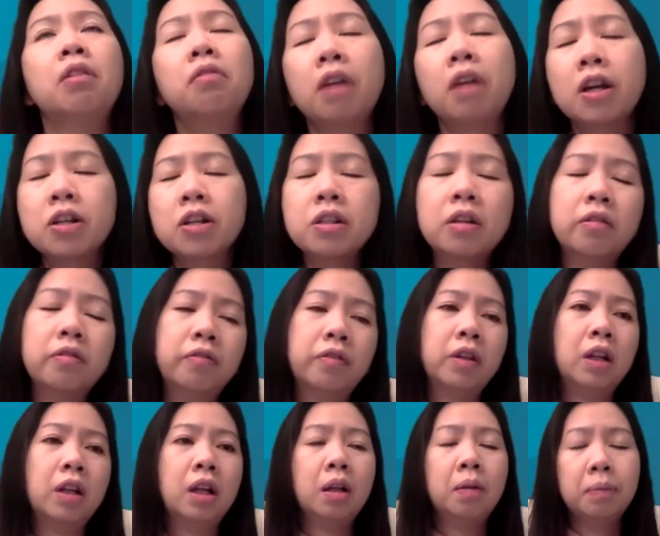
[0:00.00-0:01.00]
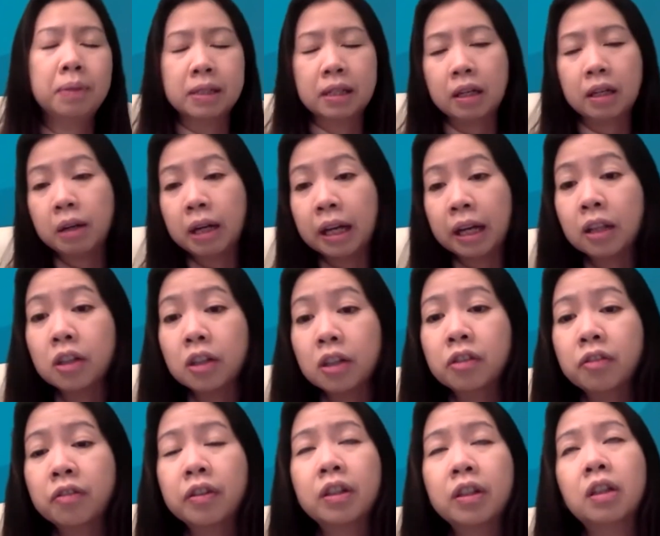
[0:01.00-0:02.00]
Russian film, it's an
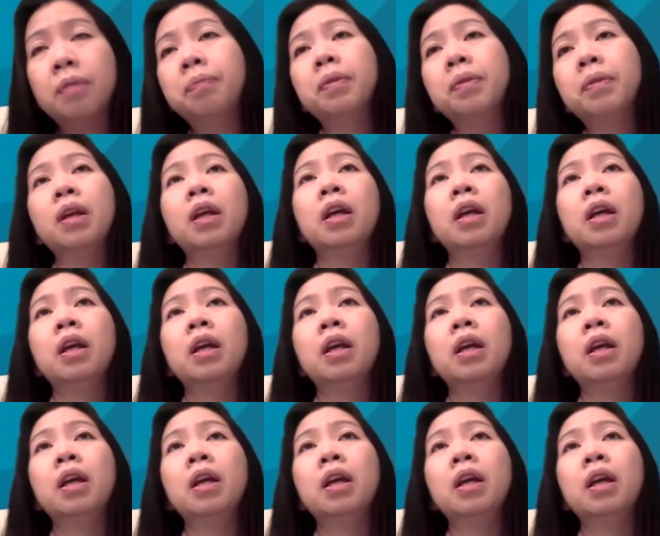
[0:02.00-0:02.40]
English film,